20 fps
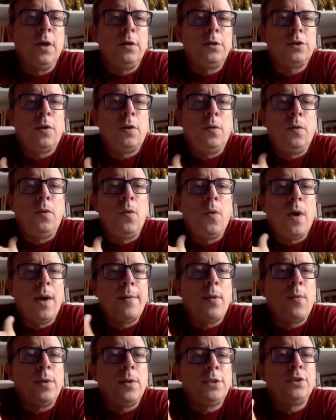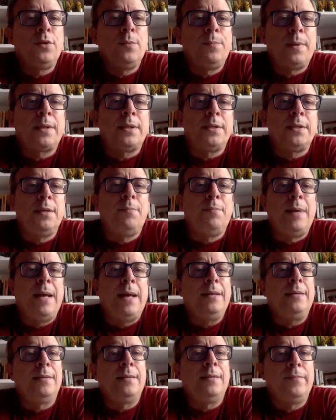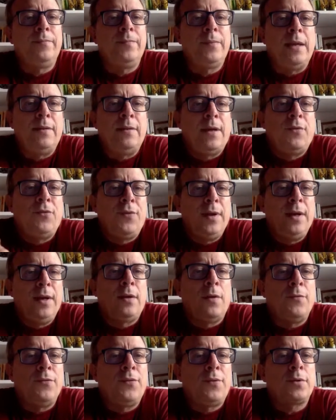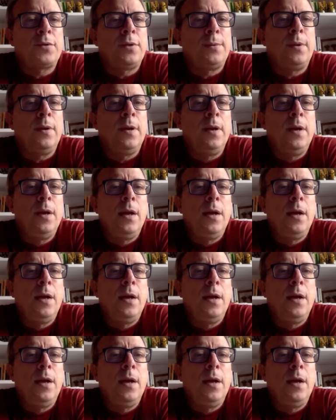So whoever wants to participate, they feel comfortable,